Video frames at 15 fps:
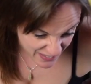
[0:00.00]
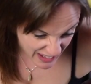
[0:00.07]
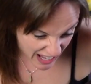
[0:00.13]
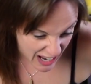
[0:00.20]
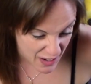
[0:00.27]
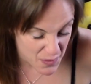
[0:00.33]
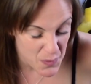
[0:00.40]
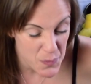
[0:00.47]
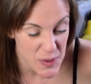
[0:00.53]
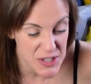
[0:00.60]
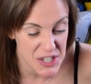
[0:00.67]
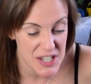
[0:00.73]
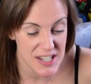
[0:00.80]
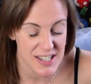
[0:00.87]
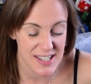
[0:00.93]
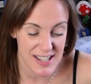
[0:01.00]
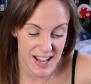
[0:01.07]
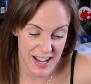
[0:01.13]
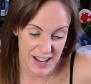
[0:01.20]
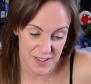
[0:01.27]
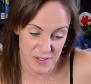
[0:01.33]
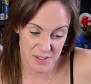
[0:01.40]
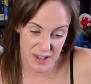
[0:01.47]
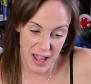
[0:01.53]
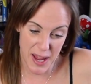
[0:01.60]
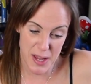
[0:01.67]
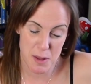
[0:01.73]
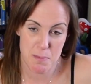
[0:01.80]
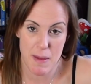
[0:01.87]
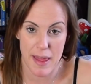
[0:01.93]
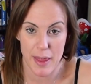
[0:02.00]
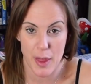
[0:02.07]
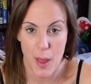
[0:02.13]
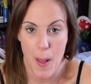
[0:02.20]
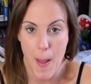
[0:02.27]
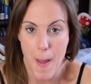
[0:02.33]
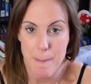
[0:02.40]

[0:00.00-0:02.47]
now, which is unlike me,